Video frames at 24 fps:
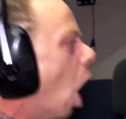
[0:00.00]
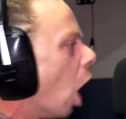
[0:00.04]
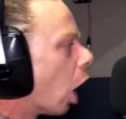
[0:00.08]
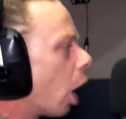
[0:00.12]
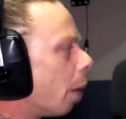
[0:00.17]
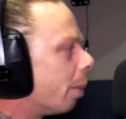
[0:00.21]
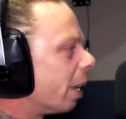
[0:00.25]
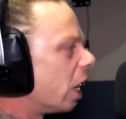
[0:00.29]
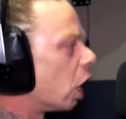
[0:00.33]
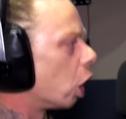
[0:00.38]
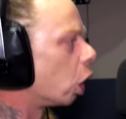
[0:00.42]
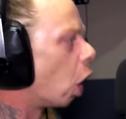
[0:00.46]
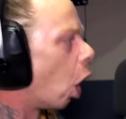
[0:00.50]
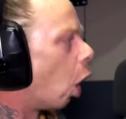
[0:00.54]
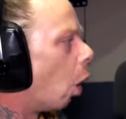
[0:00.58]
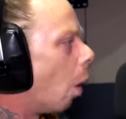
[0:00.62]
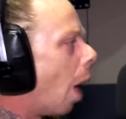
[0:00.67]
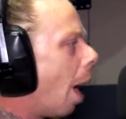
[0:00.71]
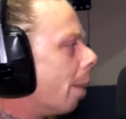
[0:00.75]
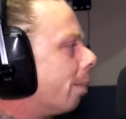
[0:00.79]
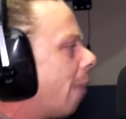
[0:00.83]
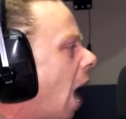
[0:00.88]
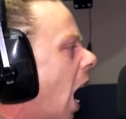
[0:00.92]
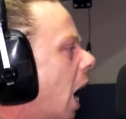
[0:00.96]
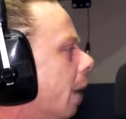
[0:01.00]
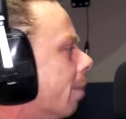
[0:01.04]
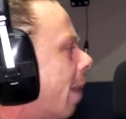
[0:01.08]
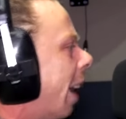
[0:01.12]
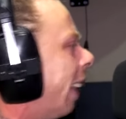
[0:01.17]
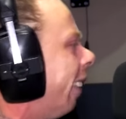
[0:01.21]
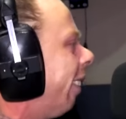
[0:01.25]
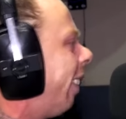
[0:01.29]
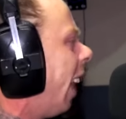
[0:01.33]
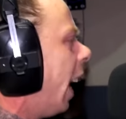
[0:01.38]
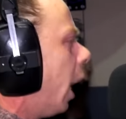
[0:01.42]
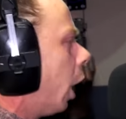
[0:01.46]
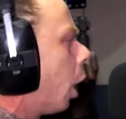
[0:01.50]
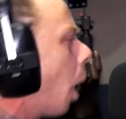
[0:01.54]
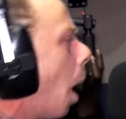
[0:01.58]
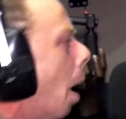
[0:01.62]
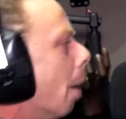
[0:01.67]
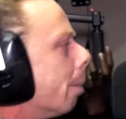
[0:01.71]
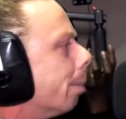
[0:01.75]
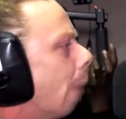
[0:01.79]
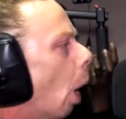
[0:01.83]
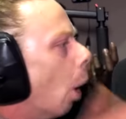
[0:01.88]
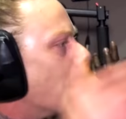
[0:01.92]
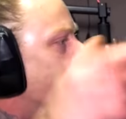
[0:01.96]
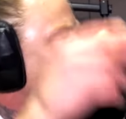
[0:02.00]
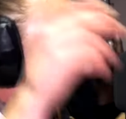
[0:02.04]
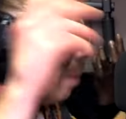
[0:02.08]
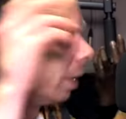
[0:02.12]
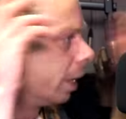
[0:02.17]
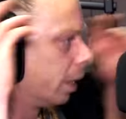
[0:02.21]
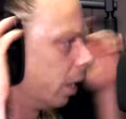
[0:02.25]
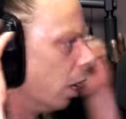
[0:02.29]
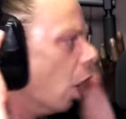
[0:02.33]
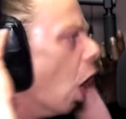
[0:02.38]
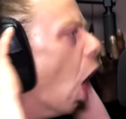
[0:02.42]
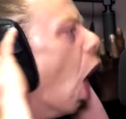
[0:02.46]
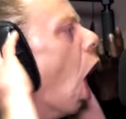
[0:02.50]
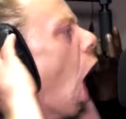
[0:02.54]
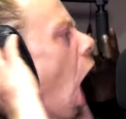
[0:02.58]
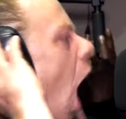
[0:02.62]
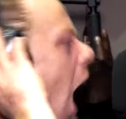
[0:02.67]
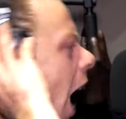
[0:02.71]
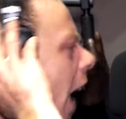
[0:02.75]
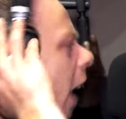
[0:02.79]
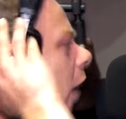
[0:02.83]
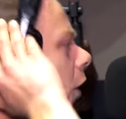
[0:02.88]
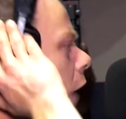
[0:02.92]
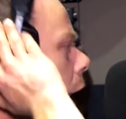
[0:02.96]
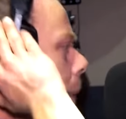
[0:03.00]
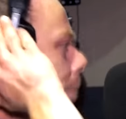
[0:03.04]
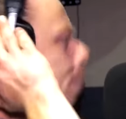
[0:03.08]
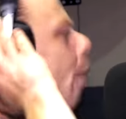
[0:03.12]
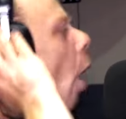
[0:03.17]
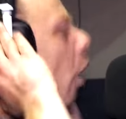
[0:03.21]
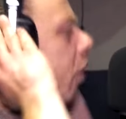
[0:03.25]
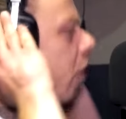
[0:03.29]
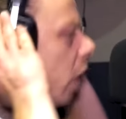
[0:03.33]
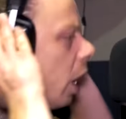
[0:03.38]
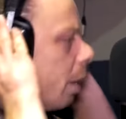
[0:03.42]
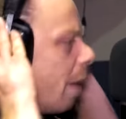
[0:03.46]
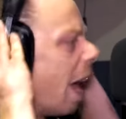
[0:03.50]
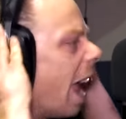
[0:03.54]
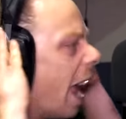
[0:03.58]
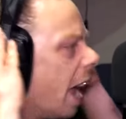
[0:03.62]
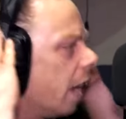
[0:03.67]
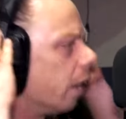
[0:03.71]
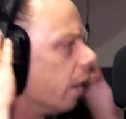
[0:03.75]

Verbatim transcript: that's when I done this sound, which I created, which was